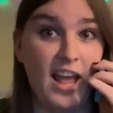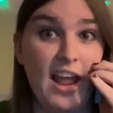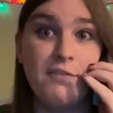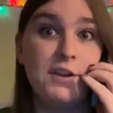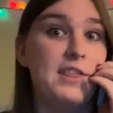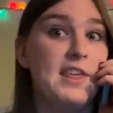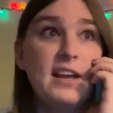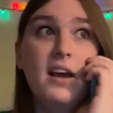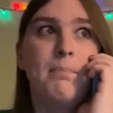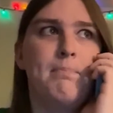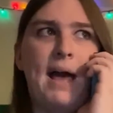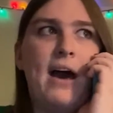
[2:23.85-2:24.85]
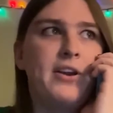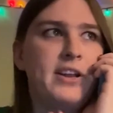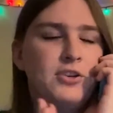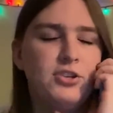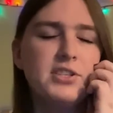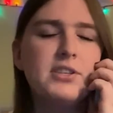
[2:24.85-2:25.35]
Everything about it,
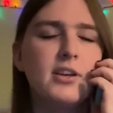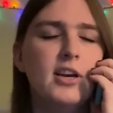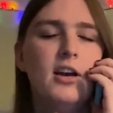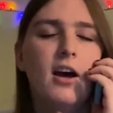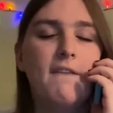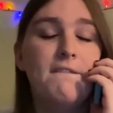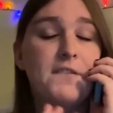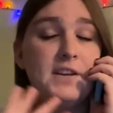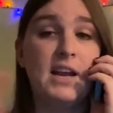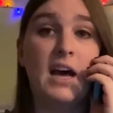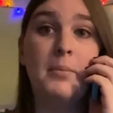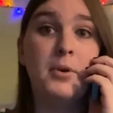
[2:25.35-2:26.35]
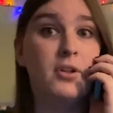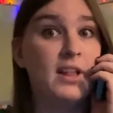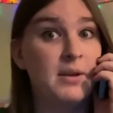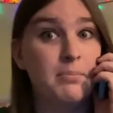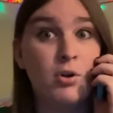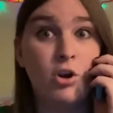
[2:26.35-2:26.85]
just phenomenal
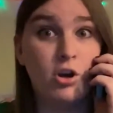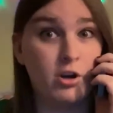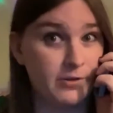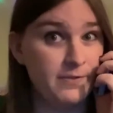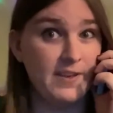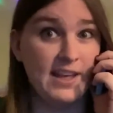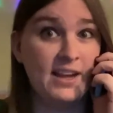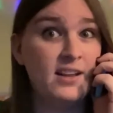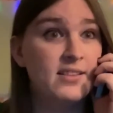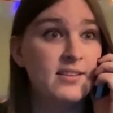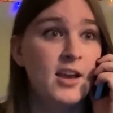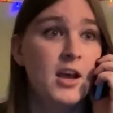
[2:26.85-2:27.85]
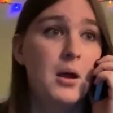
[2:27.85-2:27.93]
and perfect.